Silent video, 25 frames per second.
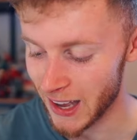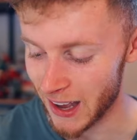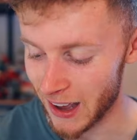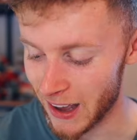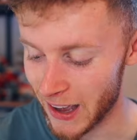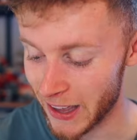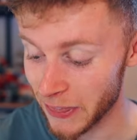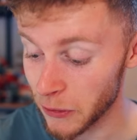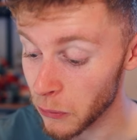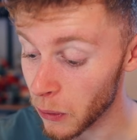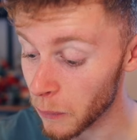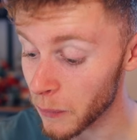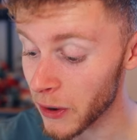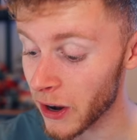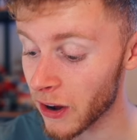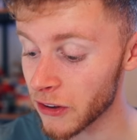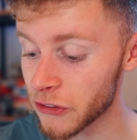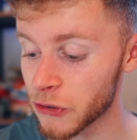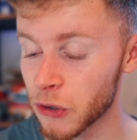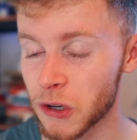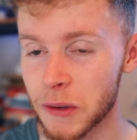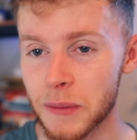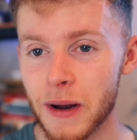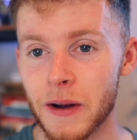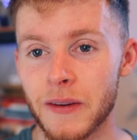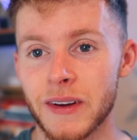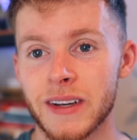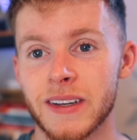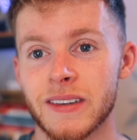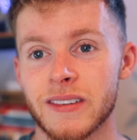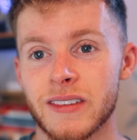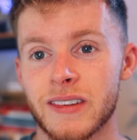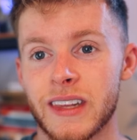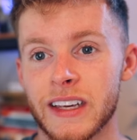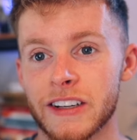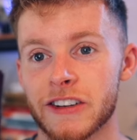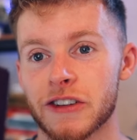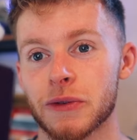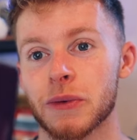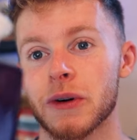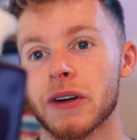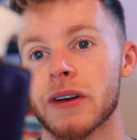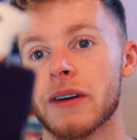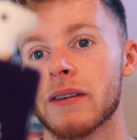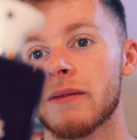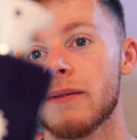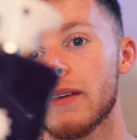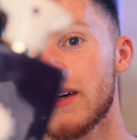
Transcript: And the one we are talking about is this one.